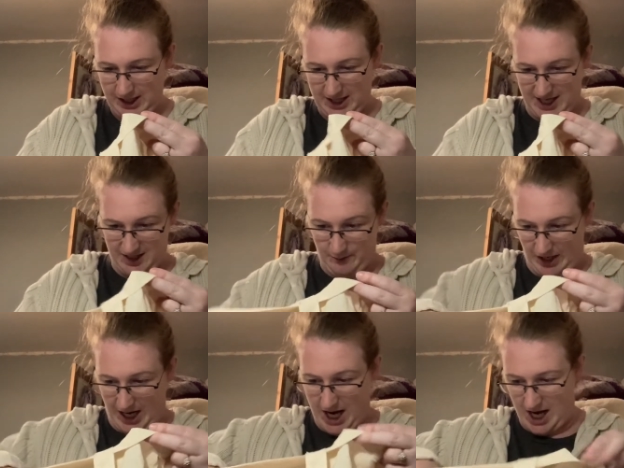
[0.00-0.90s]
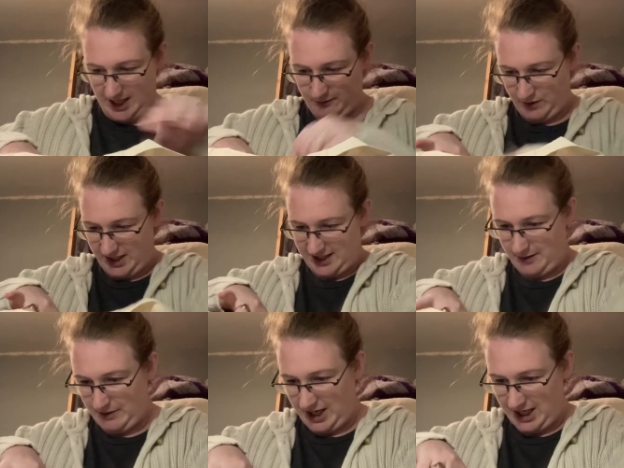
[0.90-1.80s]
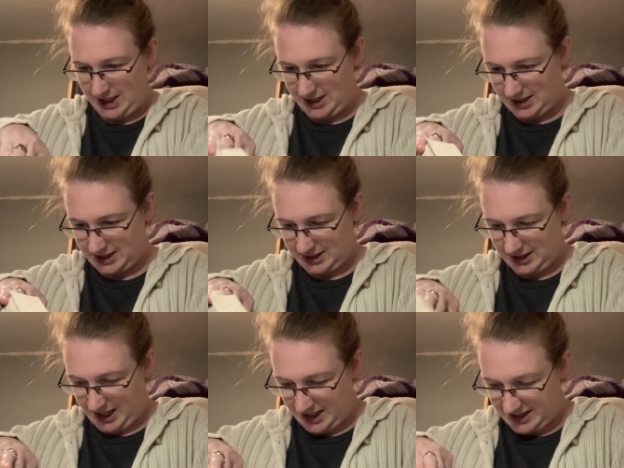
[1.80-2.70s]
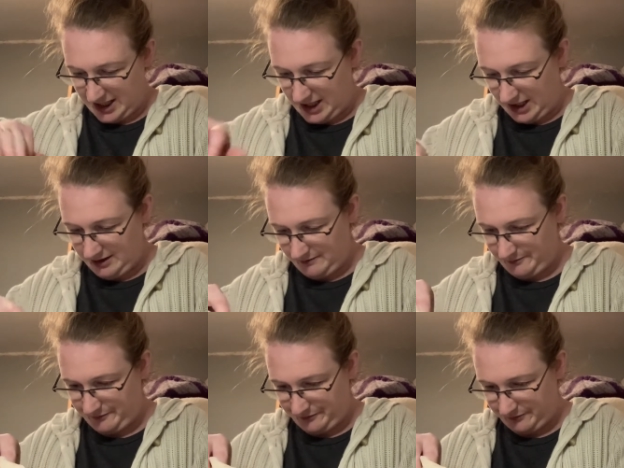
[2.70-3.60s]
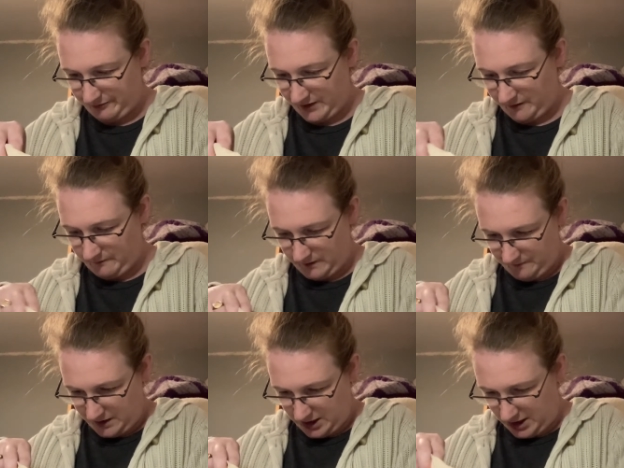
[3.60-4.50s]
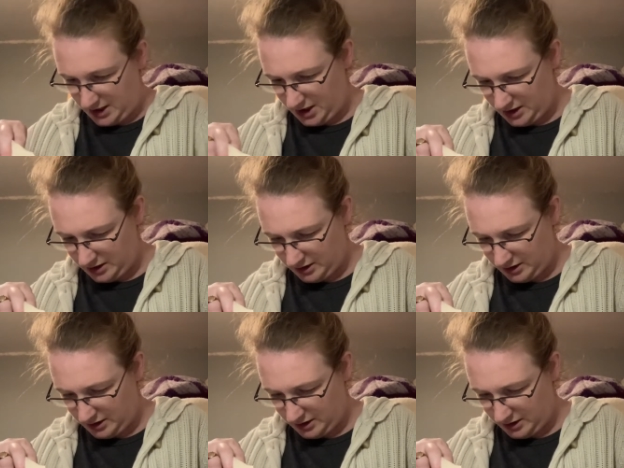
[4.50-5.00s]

There's number nine. Where's number eight? 18, 15.